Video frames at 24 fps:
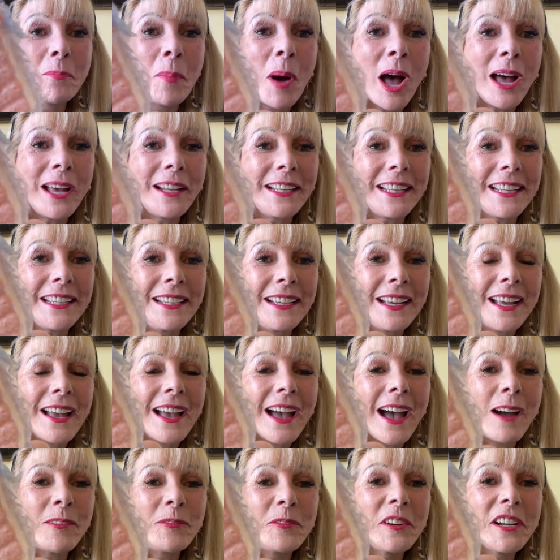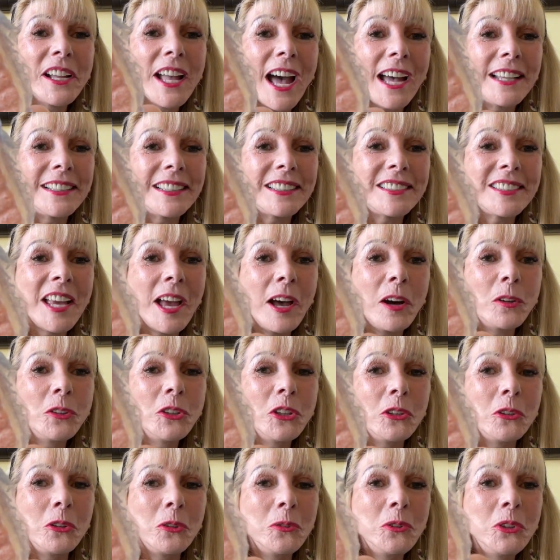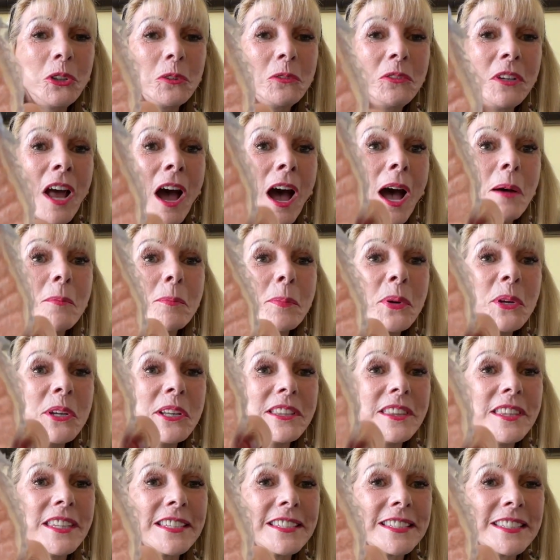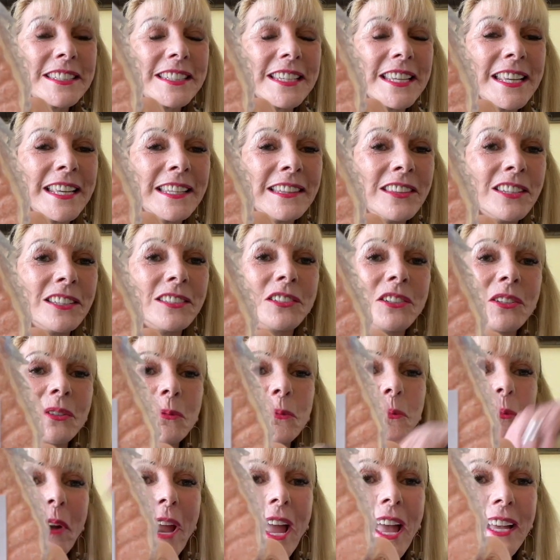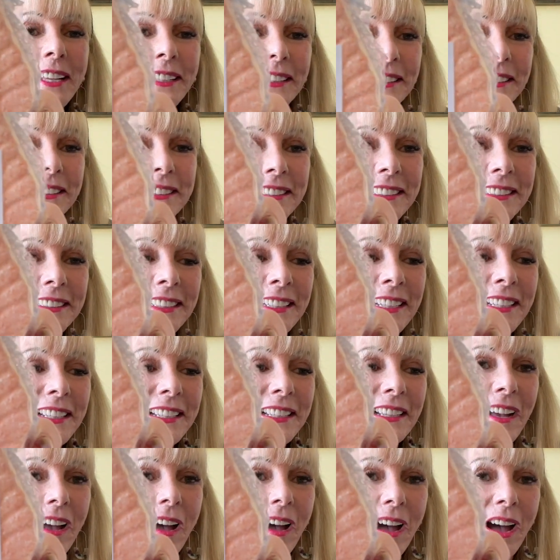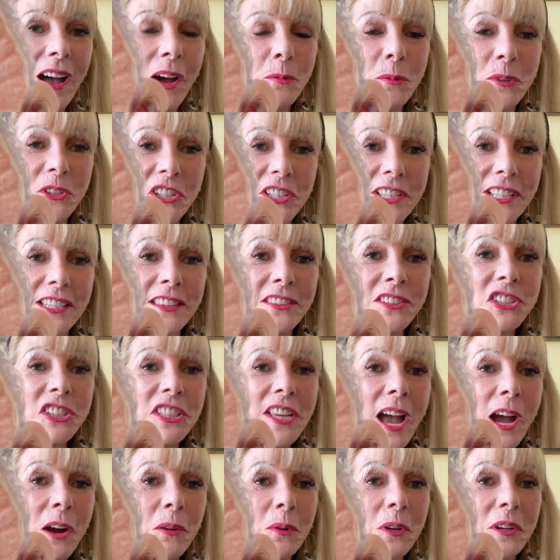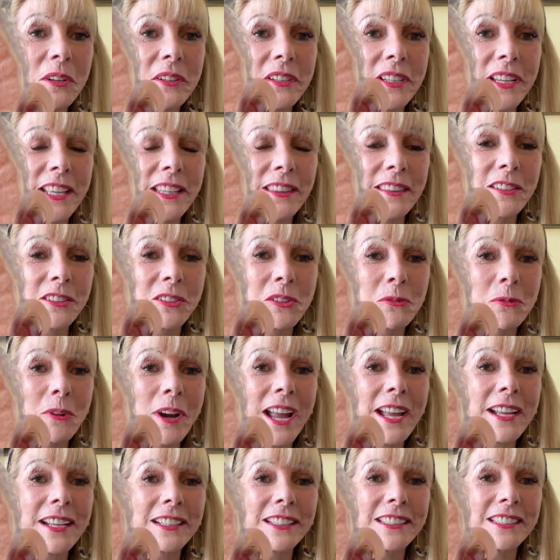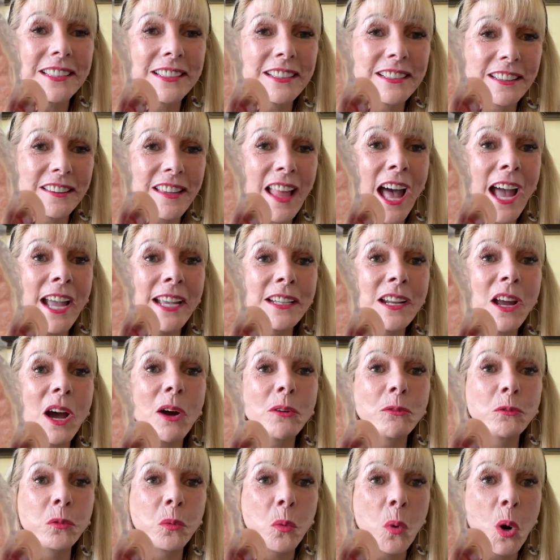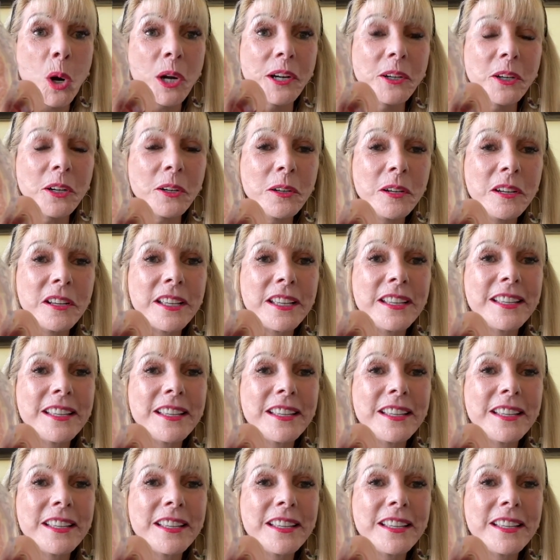Bonnie, I forgot to tell you, do not put this in the direct, when you get in the shower, in the direct line of water